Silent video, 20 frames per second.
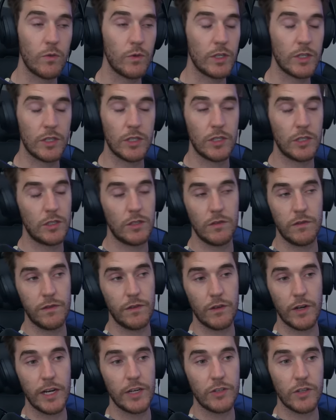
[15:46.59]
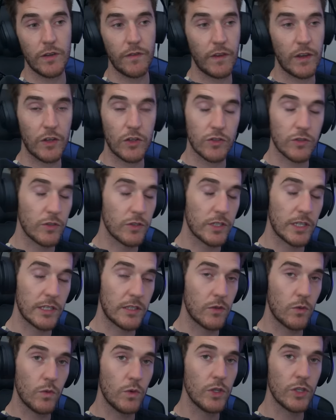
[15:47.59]
which for air traffic controls, that's
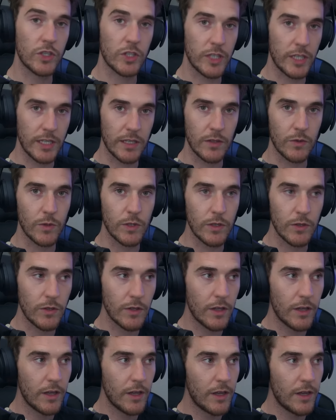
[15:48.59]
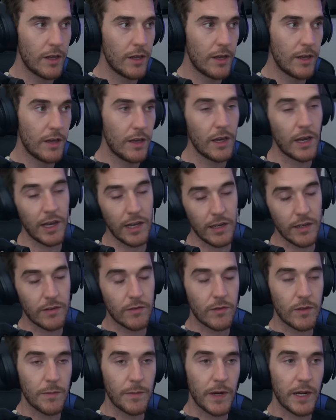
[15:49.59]
the worst thing in the world. And
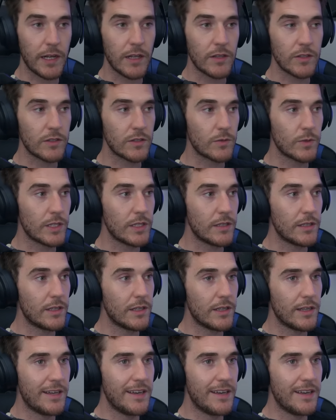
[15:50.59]
the pilots as well.